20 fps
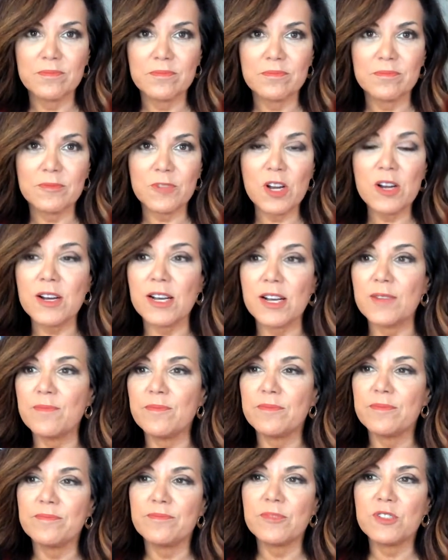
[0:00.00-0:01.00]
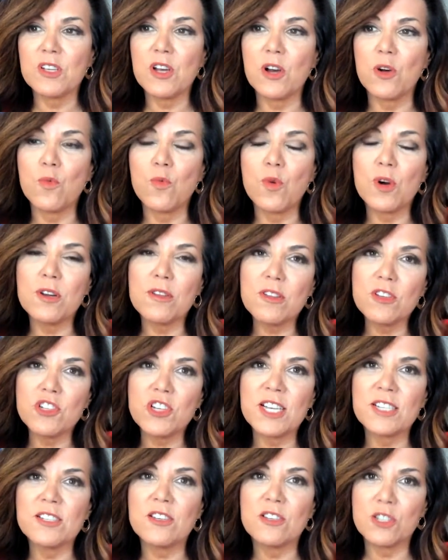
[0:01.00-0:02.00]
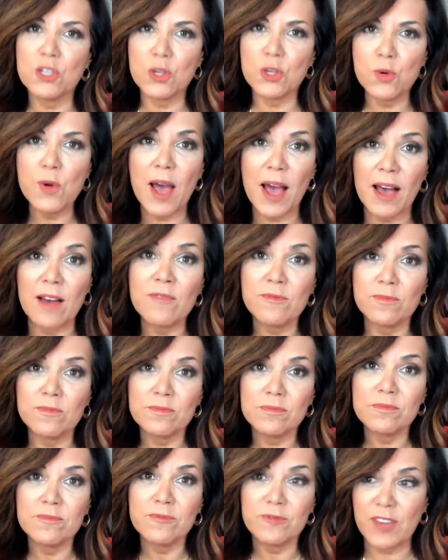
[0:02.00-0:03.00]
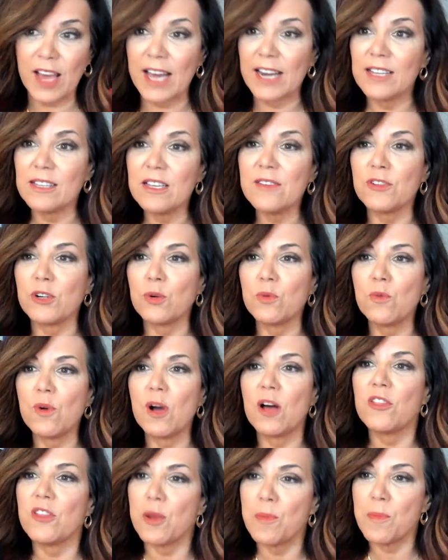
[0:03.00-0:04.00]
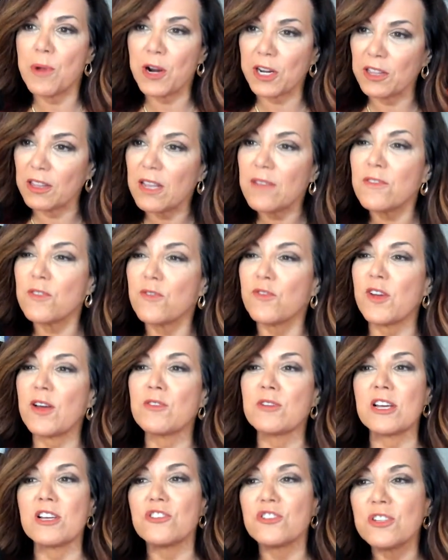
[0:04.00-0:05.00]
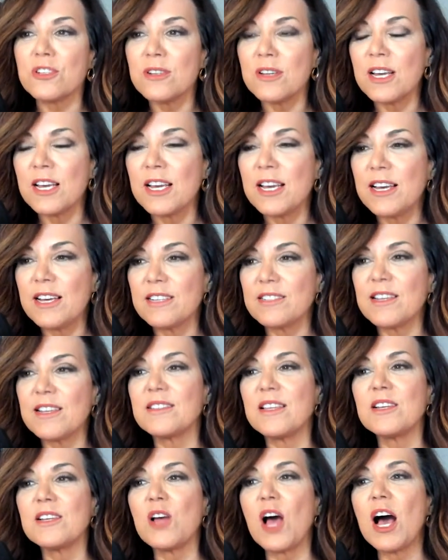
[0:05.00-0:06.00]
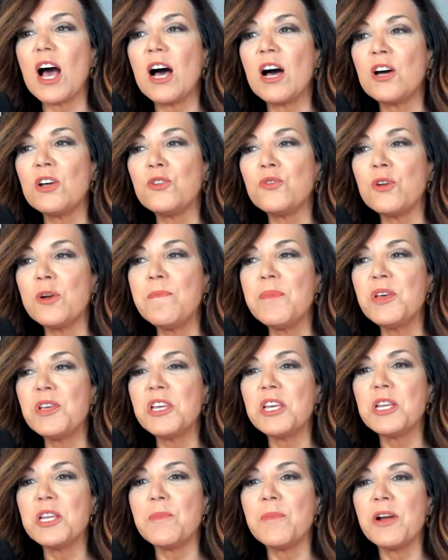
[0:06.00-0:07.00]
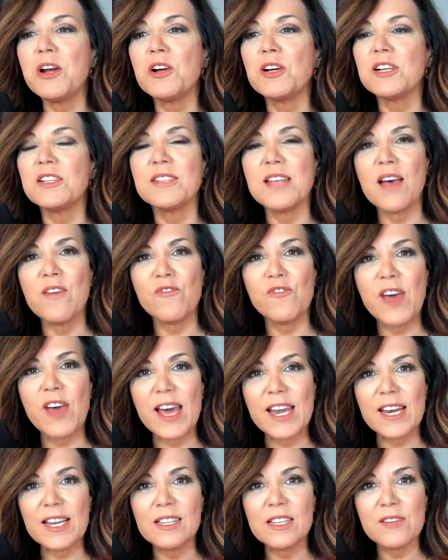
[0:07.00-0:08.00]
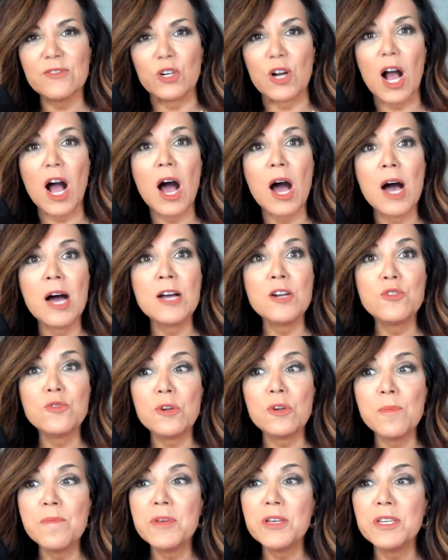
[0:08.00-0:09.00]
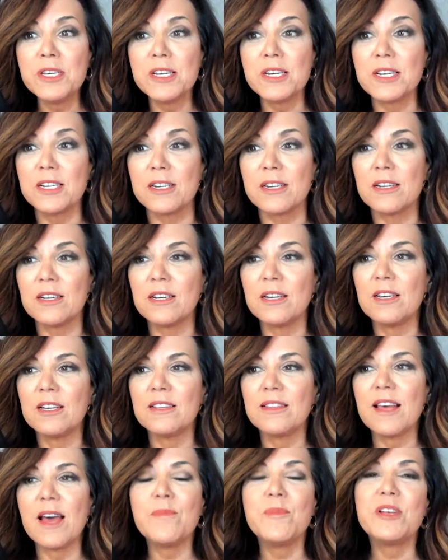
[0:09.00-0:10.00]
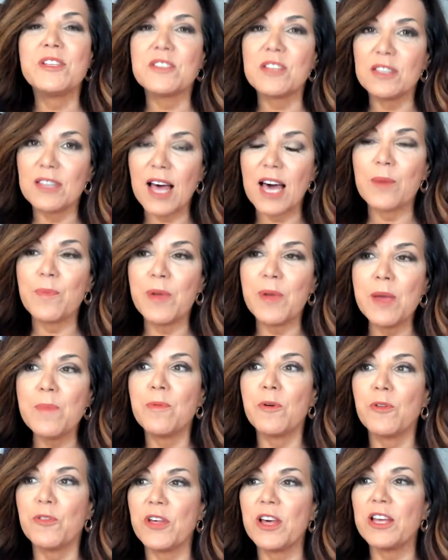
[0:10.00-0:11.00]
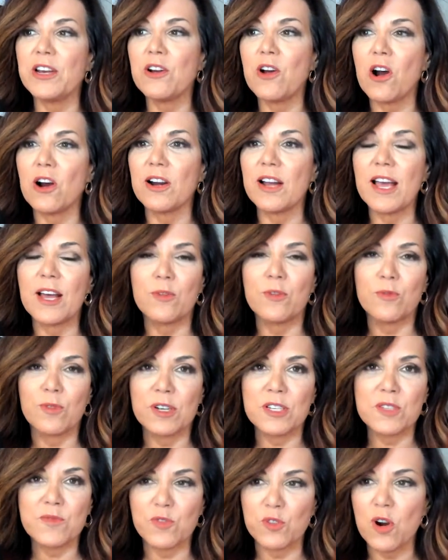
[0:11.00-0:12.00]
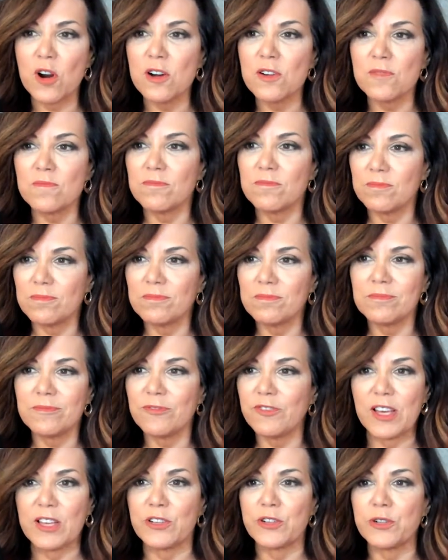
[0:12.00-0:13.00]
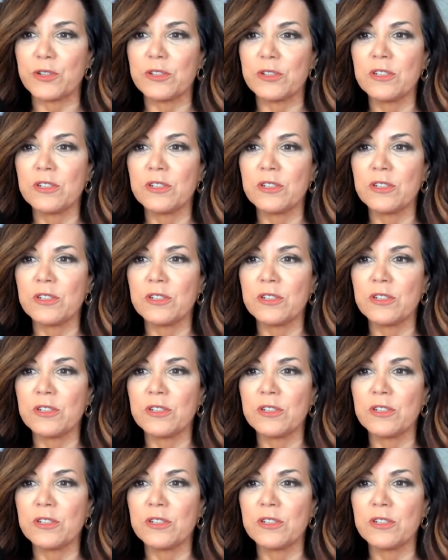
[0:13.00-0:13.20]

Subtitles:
All right, so what are the chances you have fatty liver? Well, the American Liver Foundation says that 100 million Americans have fatty liver. 100 million. That means a lot of people then are at risk for heart failure.